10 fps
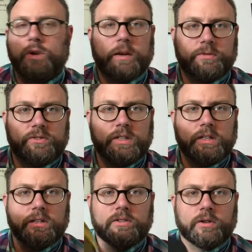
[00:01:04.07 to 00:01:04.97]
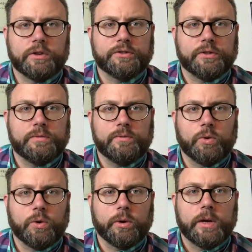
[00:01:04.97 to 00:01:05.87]
what I've seen, is largely
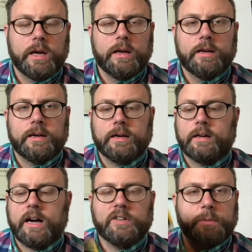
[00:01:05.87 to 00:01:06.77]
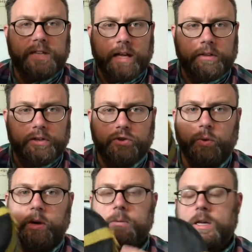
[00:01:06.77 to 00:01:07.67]
for uh, hospitality to
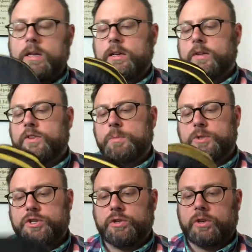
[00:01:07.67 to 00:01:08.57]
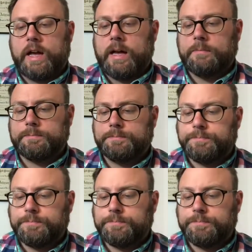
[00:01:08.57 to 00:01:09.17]
wear. Uh, this particular hat,